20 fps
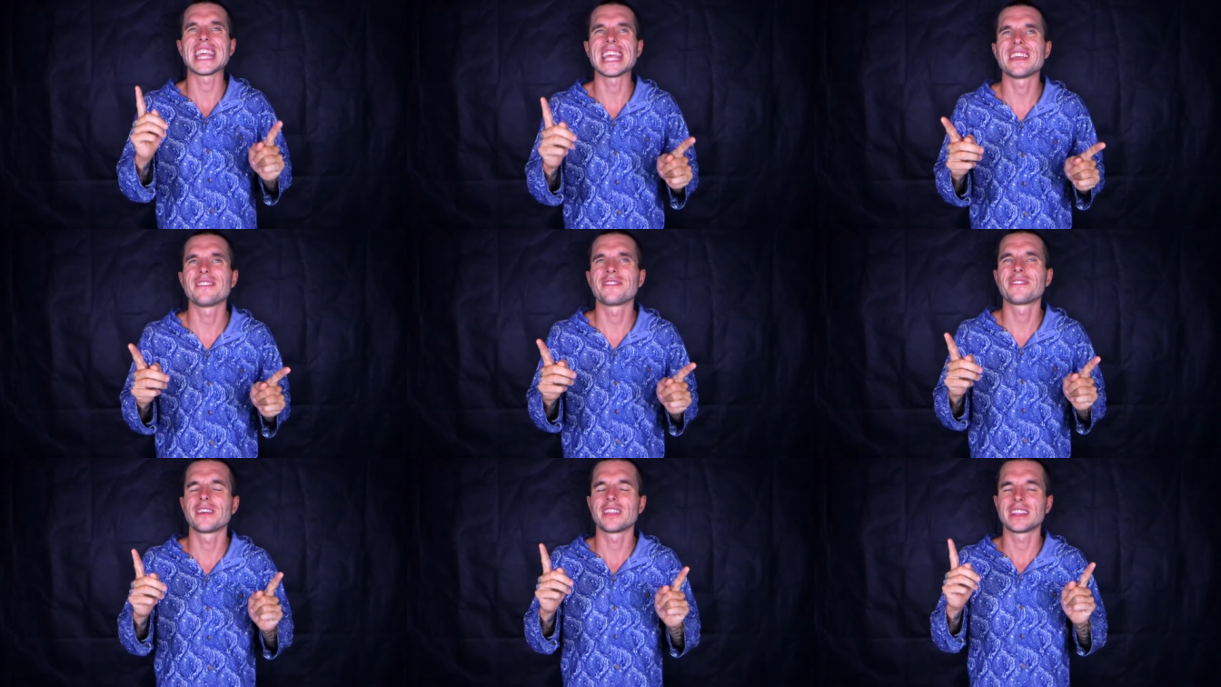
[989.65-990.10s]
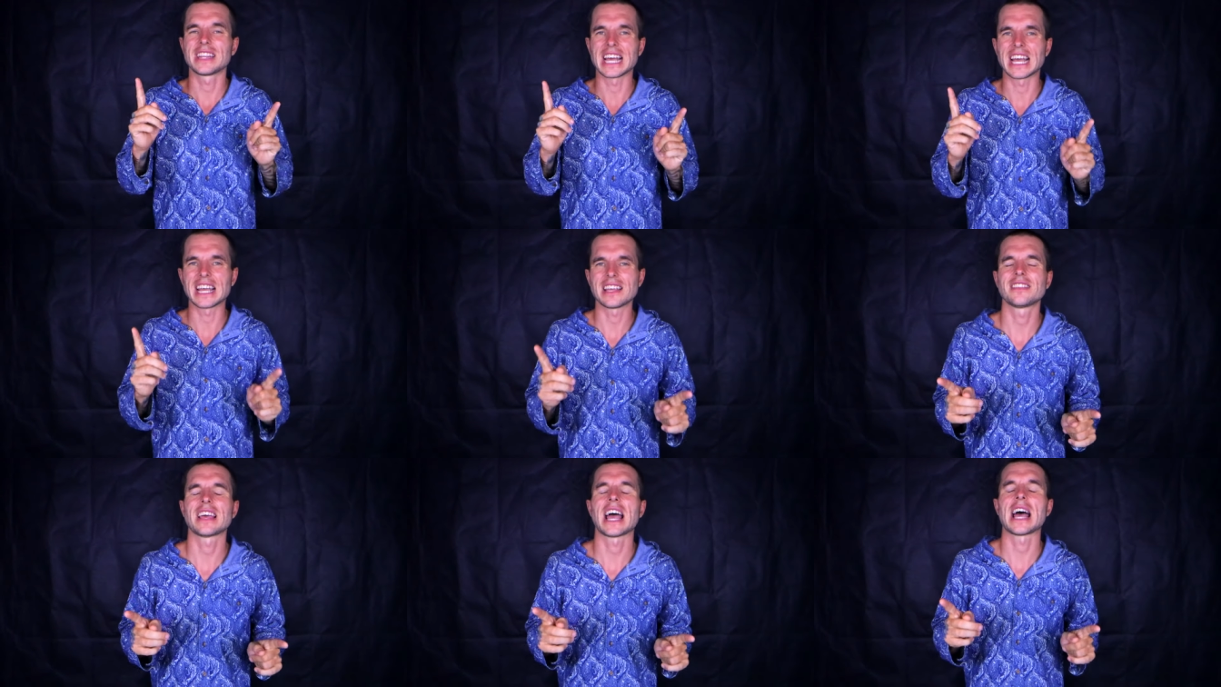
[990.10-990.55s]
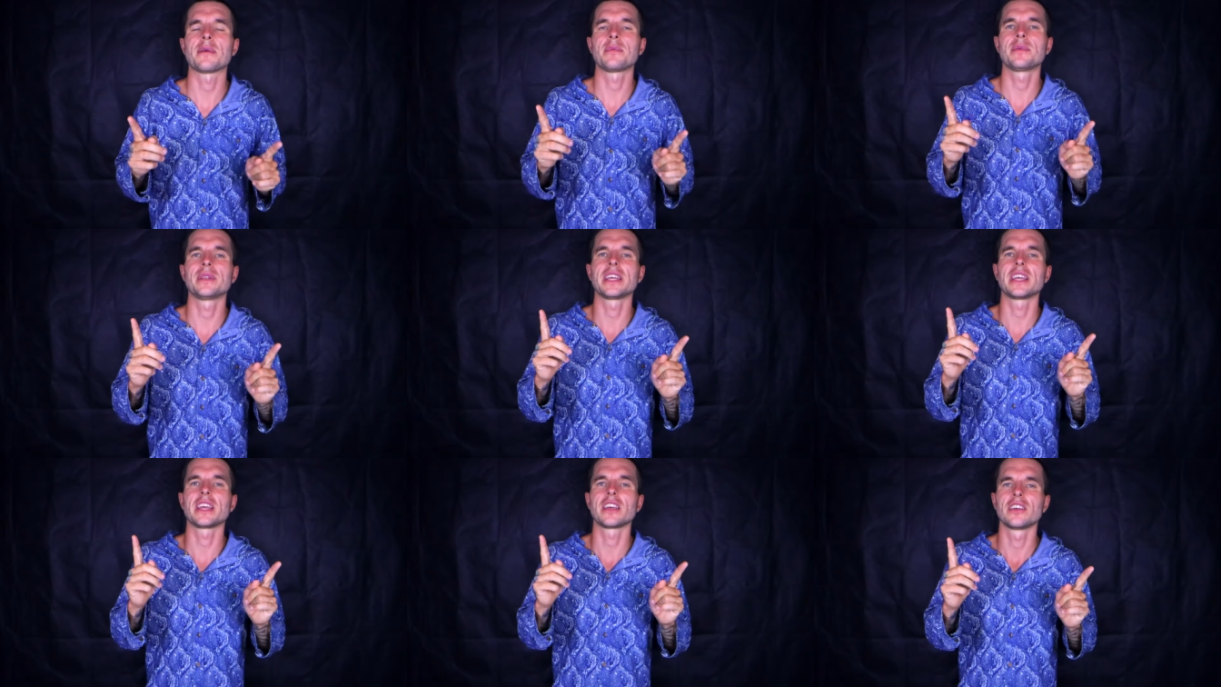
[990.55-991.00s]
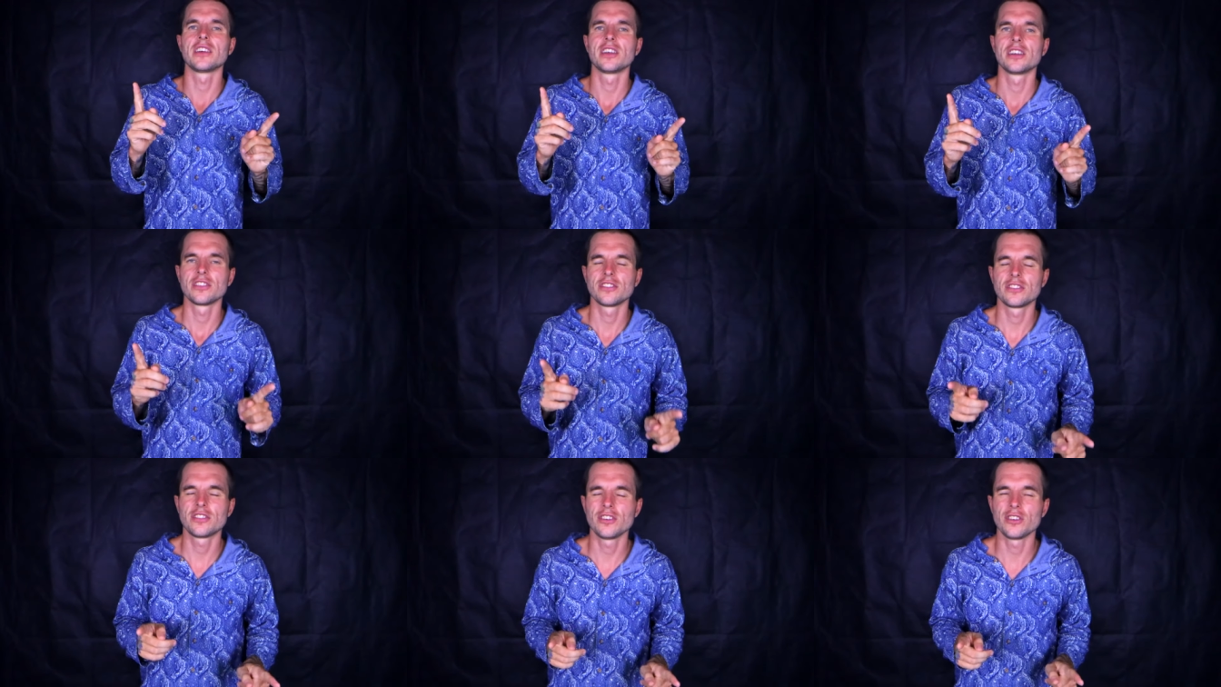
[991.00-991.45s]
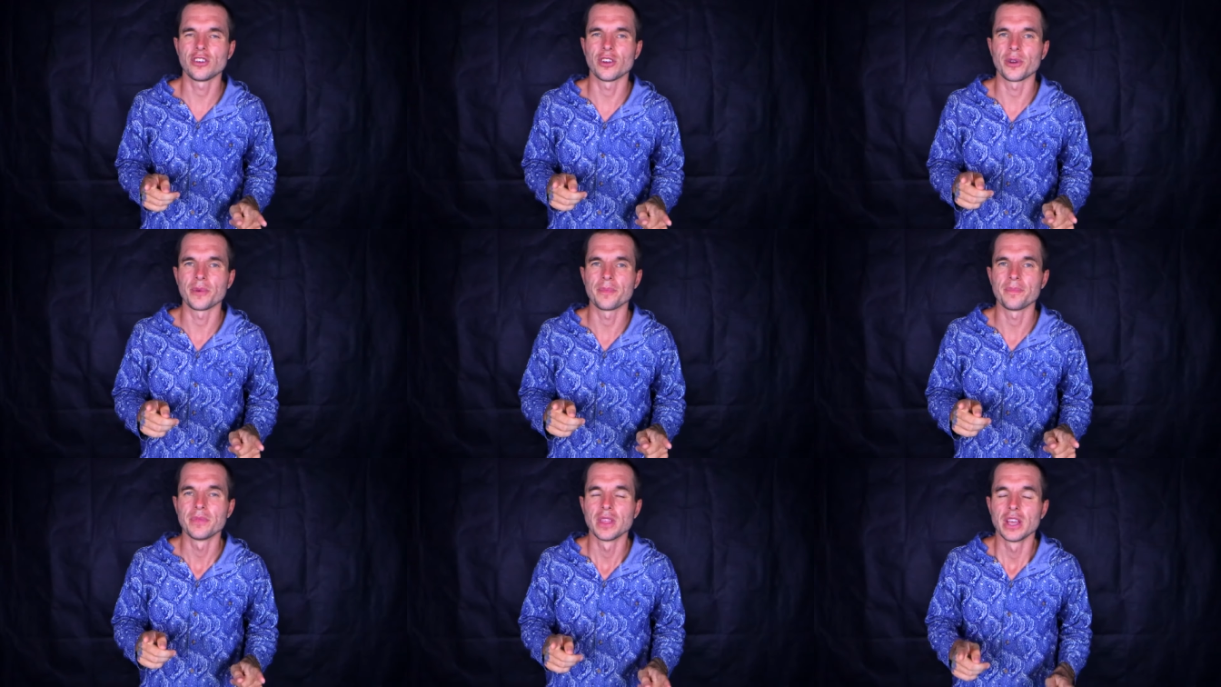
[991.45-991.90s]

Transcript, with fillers: if that is happening to you.